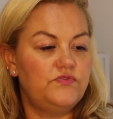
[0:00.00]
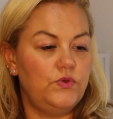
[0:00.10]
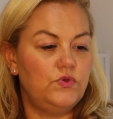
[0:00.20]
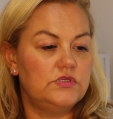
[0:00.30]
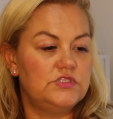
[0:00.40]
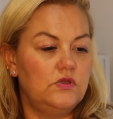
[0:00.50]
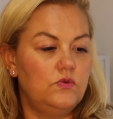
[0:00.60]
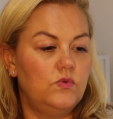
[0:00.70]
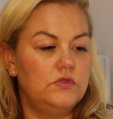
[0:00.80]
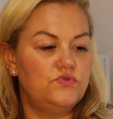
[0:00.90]
focus
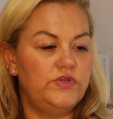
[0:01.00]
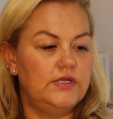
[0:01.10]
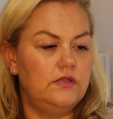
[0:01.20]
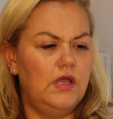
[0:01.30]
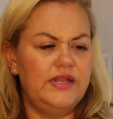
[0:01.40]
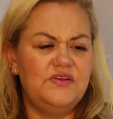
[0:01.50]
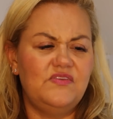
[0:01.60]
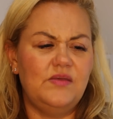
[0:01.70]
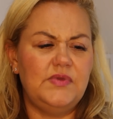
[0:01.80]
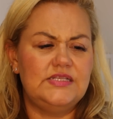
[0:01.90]
on what's real? I don't know
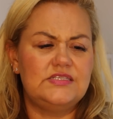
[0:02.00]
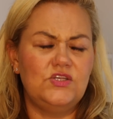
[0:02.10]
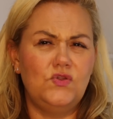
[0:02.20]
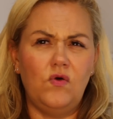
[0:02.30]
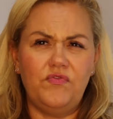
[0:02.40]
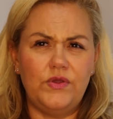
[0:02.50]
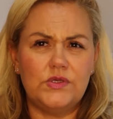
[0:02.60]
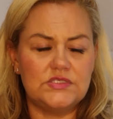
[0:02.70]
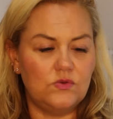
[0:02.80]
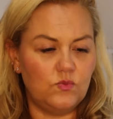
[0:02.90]
if that means to not focus